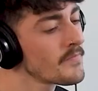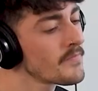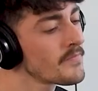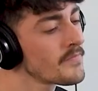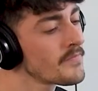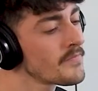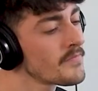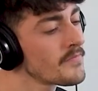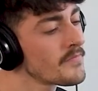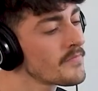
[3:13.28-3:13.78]

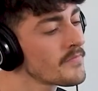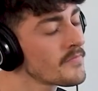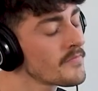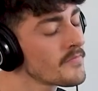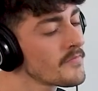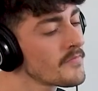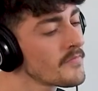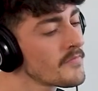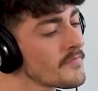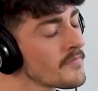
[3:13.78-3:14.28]

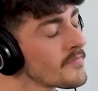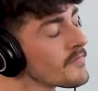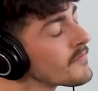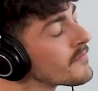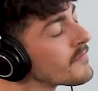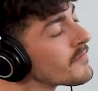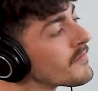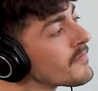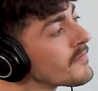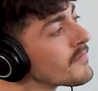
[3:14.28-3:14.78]

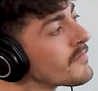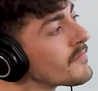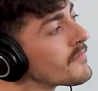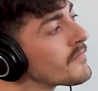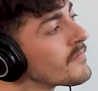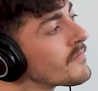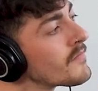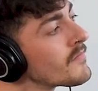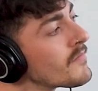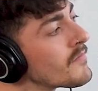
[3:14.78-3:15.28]

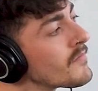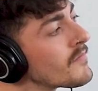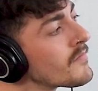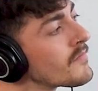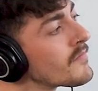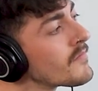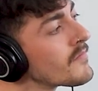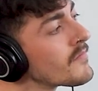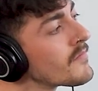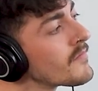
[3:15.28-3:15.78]

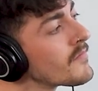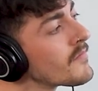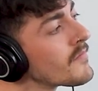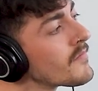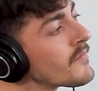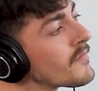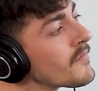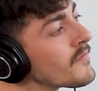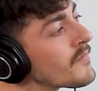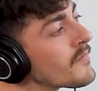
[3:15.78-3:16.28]

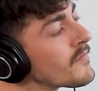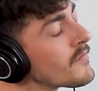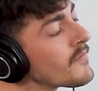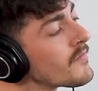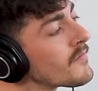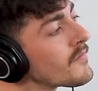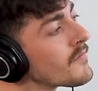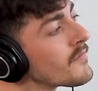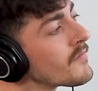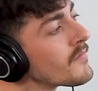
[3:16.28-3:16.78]

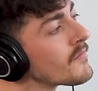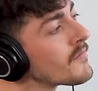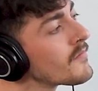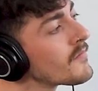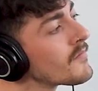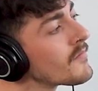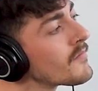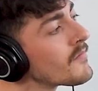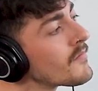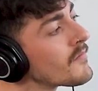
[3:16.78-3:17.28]

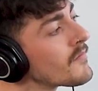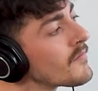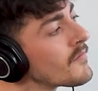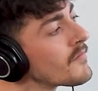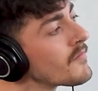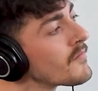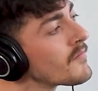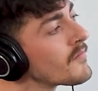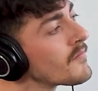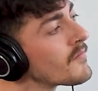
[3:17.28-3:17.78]

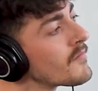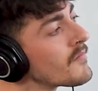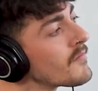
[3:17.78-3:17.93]
(not speaking)